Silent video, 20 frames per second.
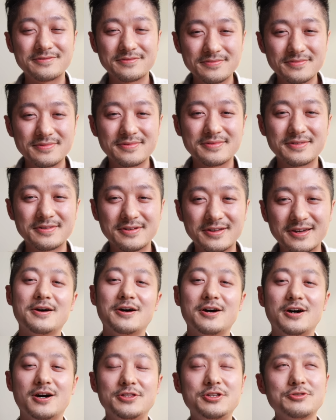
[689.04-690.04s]
Yeah.
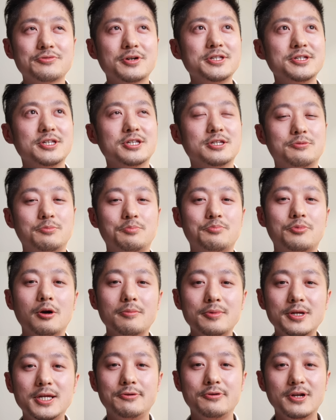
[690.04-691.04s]
Okay. This one is
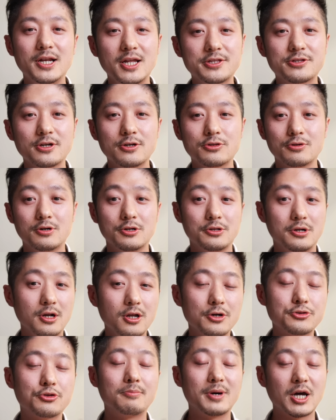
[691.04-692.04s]
probably related to a
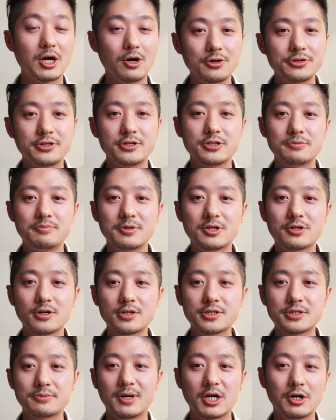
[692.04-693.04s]
lot to my audience
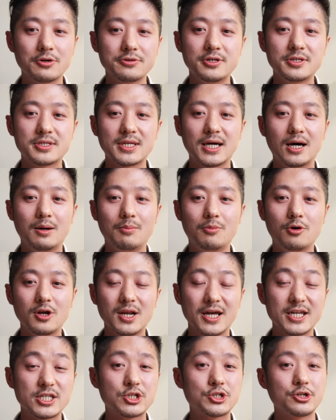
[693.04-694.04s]
because my audience are more
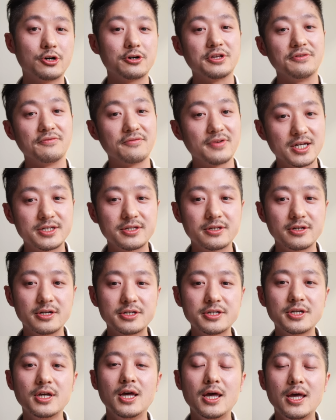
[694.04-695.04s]
like stock
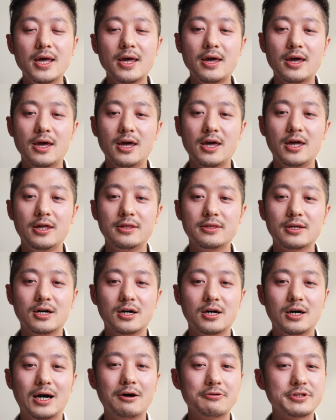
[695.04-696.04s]
investors, and
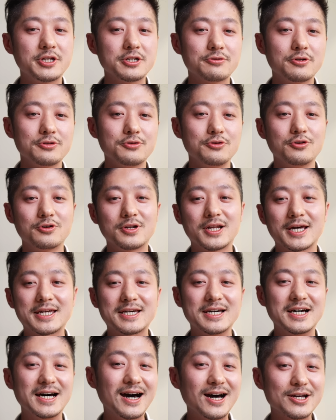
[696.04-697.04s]
I would just want to like
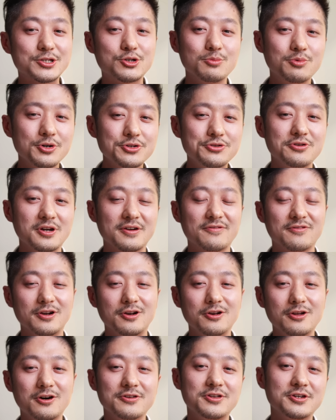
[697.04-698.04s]
ask you because you have a
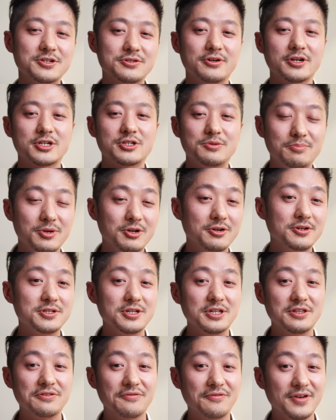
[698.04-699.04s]
lot of years of experience
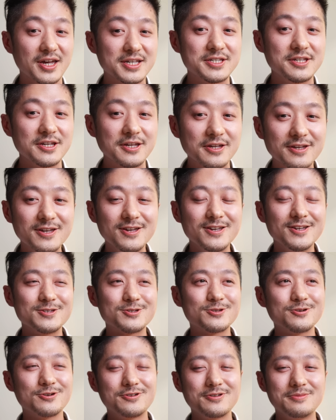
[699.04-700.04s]
in investing.
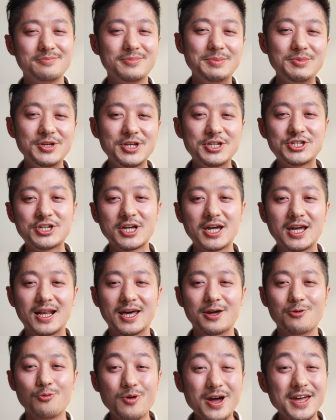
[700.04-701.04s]
So maybe share
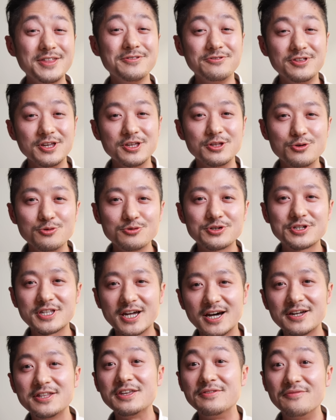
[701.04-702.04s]
like when did you
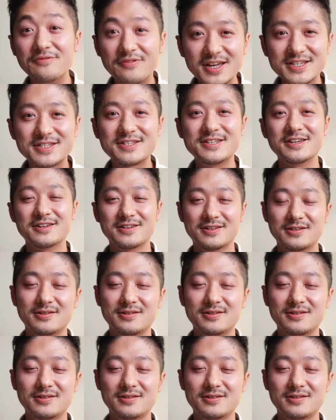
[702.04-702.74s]
start investing?